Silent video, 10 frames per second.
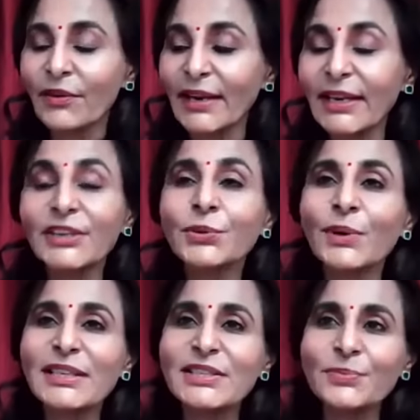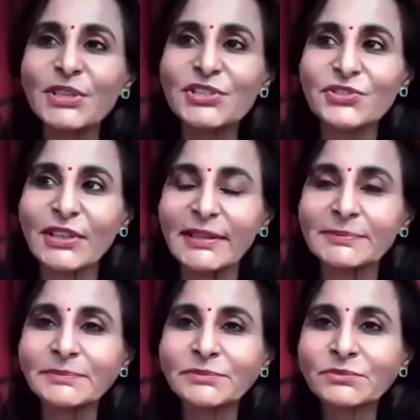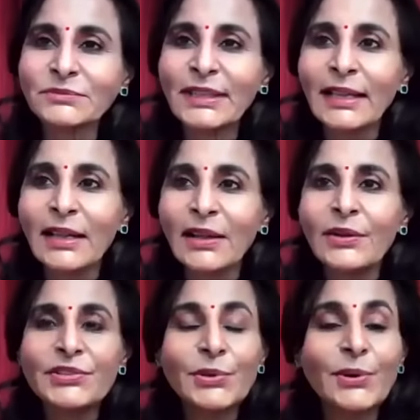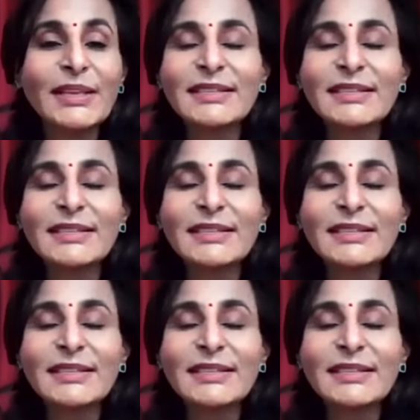Running Towards Mystery. So